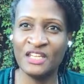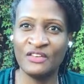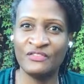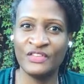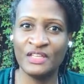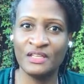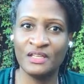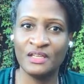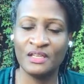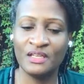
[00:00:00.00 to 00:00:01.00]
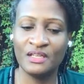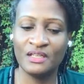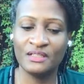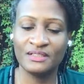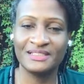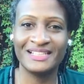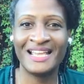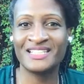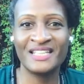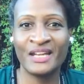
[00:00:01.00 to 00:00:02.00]
of,
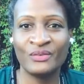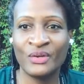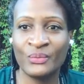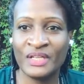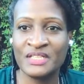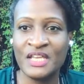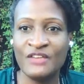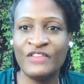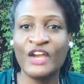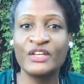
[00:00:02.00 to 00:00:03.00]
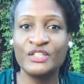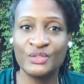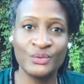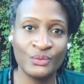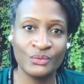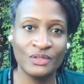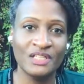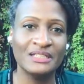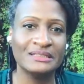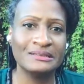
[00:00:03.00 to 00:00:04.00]
actually, I don't know when, very soon.
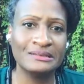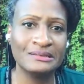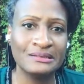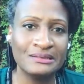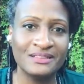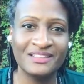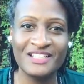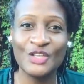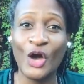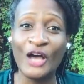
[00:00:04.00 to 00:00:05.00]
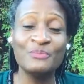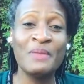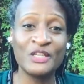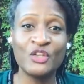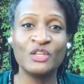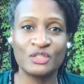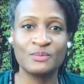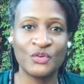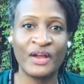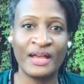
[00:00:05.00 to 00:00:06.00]
So make sure that you're
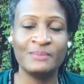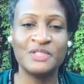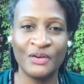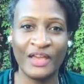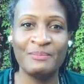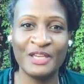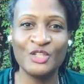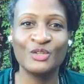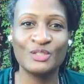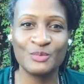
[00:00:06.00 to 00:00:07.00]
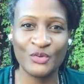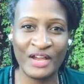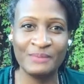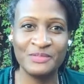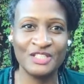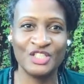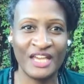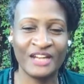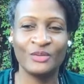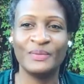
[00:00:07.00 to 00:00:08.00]
subscribed. Okay, make sure you're subscribed to this
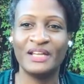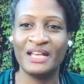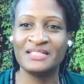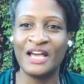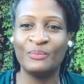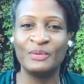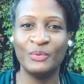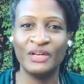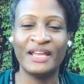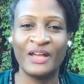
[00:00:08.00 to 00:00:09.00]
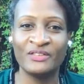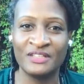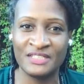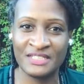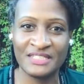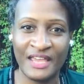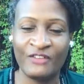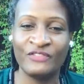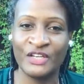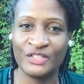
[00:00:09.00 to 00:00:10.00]
channel because I'll be putting out the
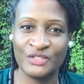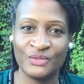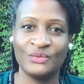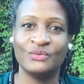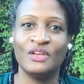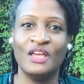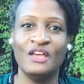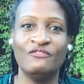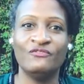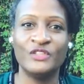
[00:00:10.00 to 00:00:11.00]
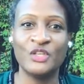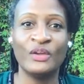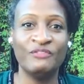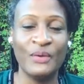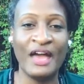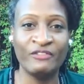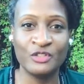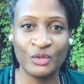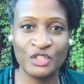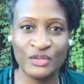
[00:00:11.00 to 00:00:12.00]
discount very soon. So if you
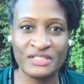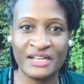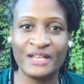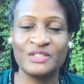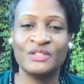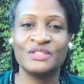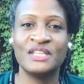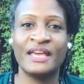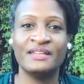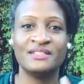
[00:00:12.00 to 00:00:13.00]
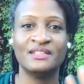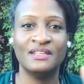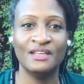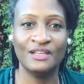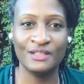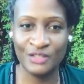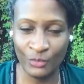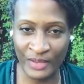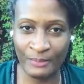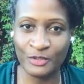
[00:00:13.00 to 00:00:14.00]
haven't joined Trusted House Sitters yet,
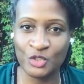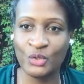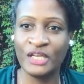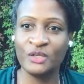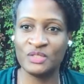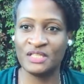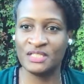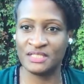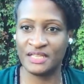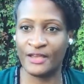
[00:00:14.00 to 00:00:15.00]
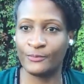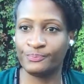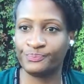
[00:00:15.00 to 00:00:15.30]
you'll be able to join using the discount.